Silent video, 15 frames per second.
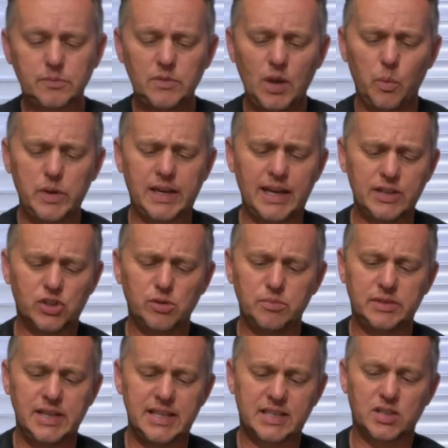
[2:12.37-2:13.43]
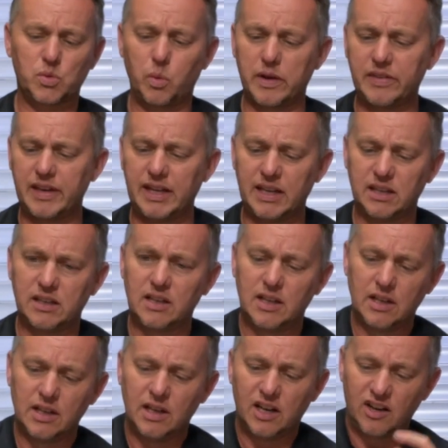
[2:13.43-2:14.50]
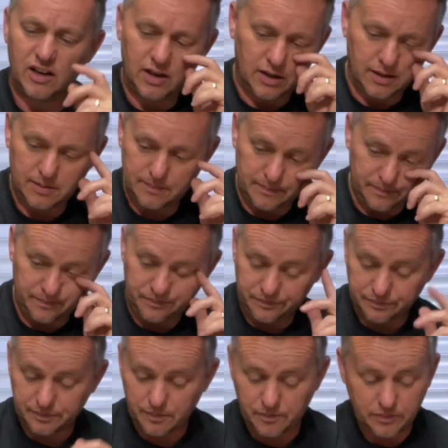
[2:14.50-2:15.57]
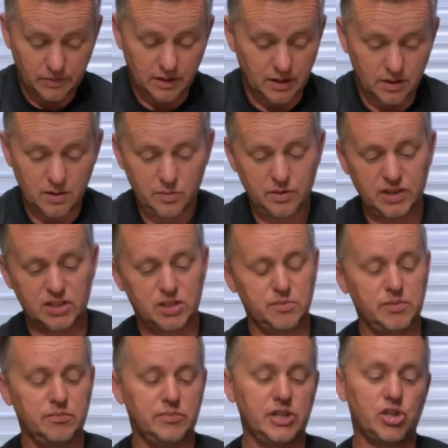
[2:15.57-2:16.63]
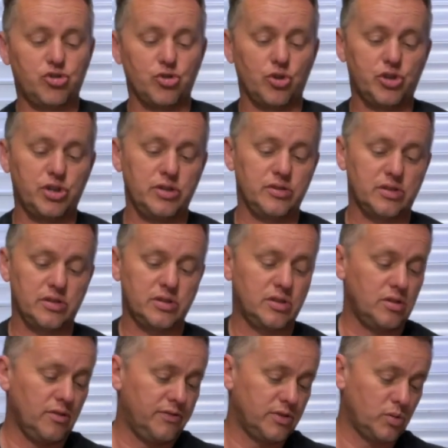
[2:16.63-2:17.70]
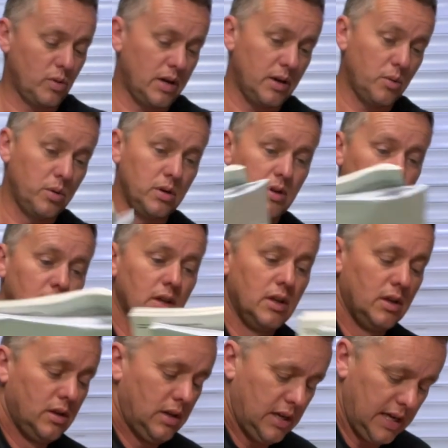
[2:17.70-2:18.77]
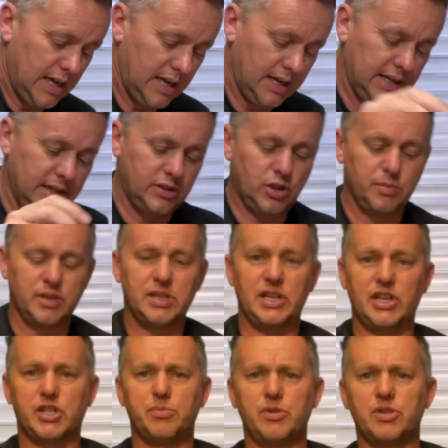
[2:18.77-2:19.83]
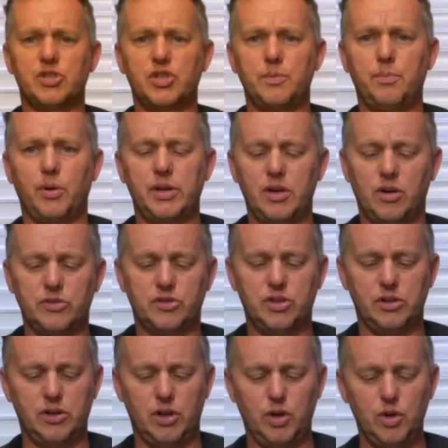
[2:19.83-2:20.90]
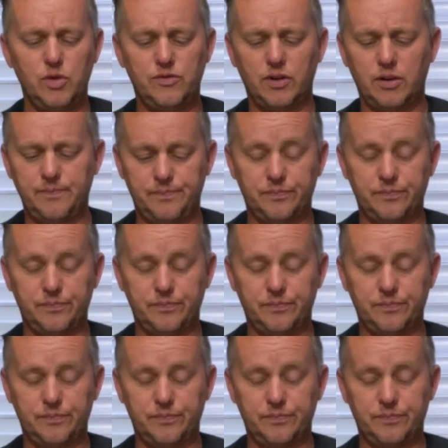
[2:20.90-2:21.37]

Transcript: We get some discs with it. Get some destructions and stuff as well, and some attachments to put it onto the Hoover.